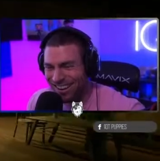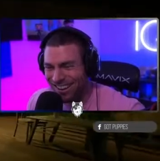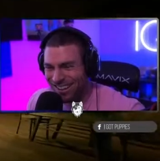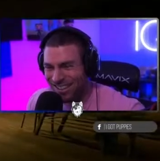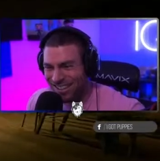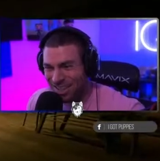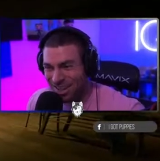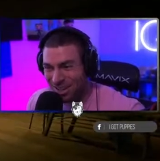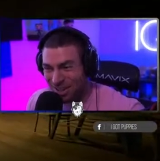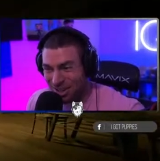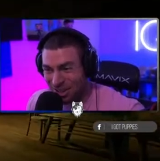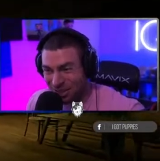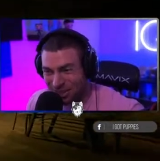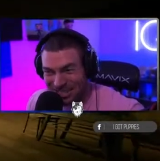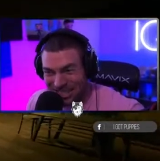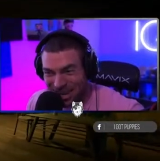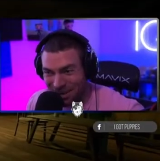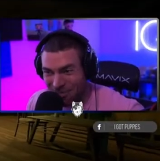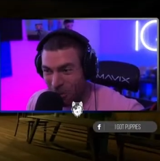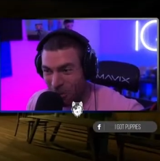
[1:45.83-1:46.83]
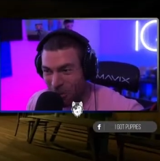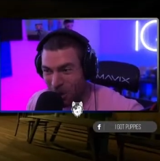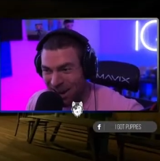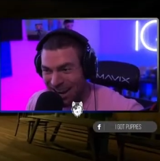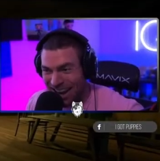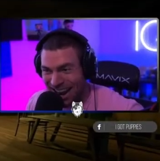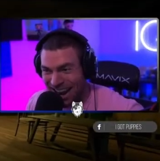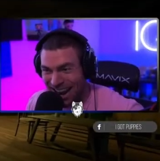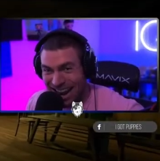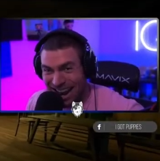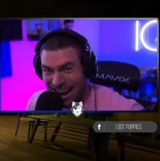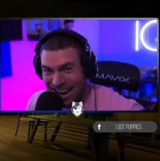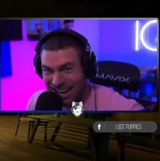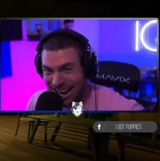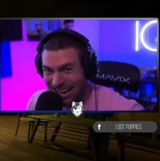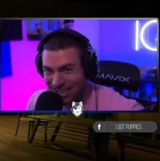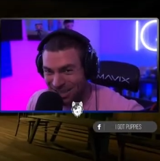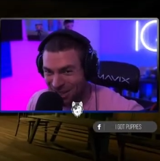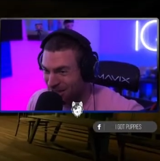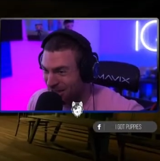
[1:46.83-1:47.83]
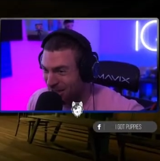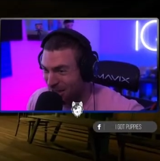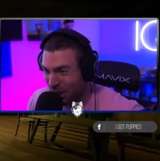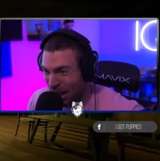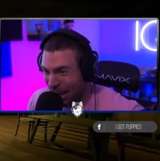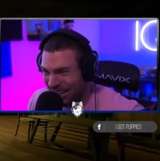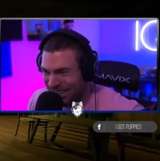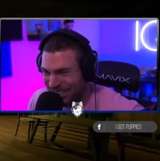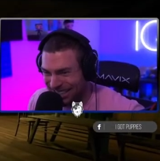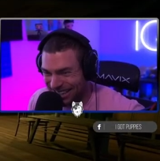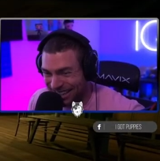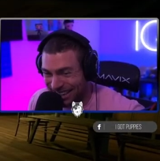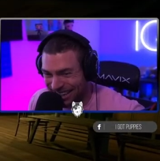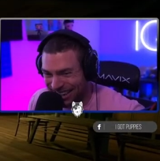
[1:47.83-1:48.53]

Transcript: Dude, you said one hit, and I just clicked.